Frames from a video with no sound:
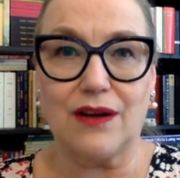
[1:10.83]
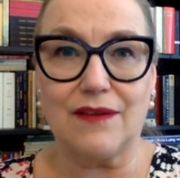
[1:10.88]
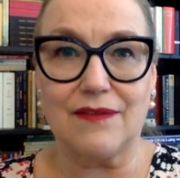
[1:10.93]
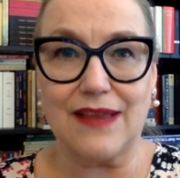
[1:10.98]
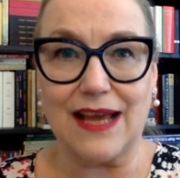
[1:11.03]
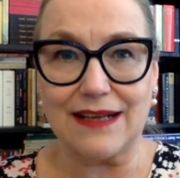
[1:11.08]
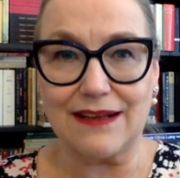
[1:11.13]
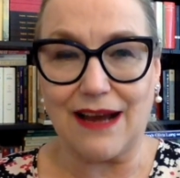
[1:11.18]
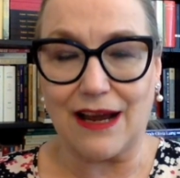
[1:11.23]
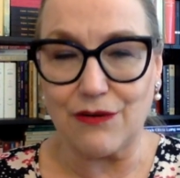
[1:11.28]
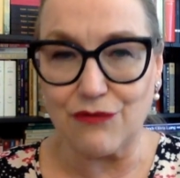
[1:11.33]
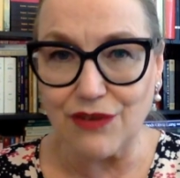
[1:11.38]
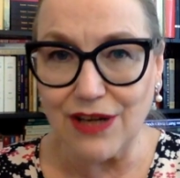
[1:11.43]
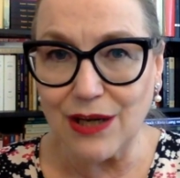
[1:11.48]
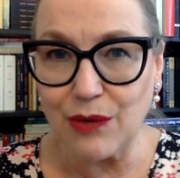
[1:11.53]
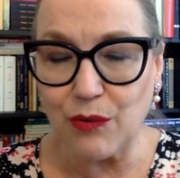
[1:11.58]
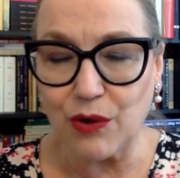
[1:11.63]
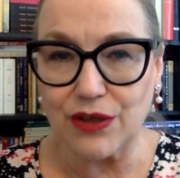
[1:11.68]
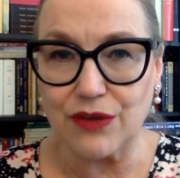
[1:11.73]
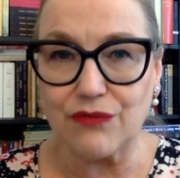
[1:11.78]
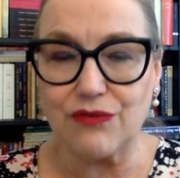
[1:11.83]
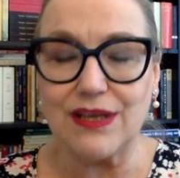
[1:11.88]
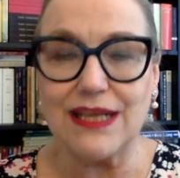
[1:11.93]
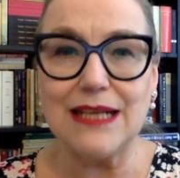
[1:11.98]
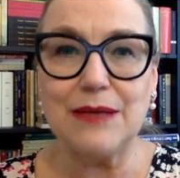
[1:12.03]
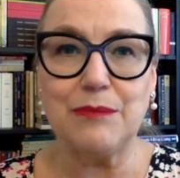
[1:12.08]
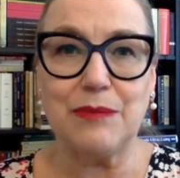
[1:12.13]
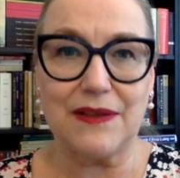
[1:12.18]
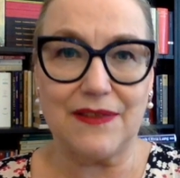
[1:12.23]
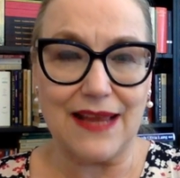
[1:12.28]
that I really want to
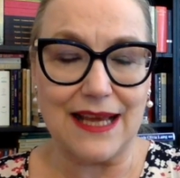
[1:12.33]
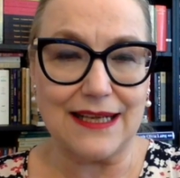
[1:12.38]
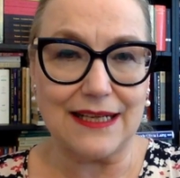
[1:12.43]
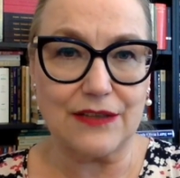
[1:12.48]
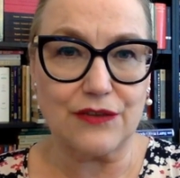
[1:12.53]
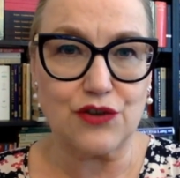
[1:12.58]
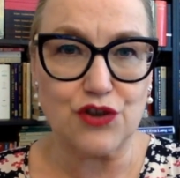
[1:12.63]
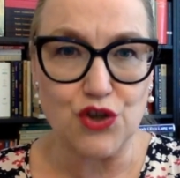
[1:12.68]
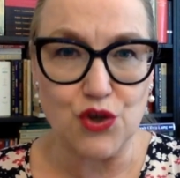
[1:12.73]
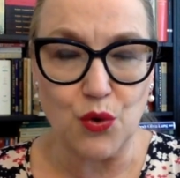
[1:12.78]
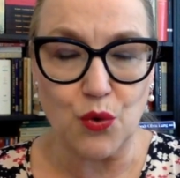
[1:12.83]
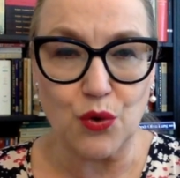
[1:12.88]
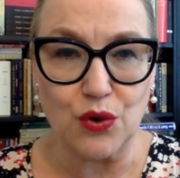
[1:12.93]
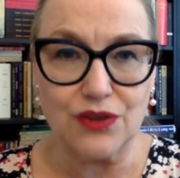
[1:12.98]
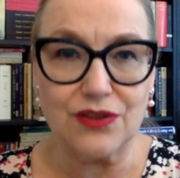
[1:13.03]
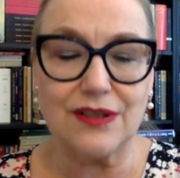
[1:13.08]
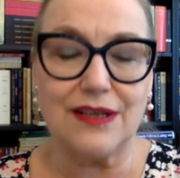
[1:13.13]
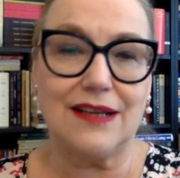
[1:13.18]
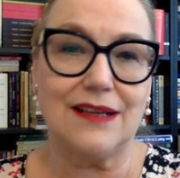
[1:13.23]
read, but that it's short,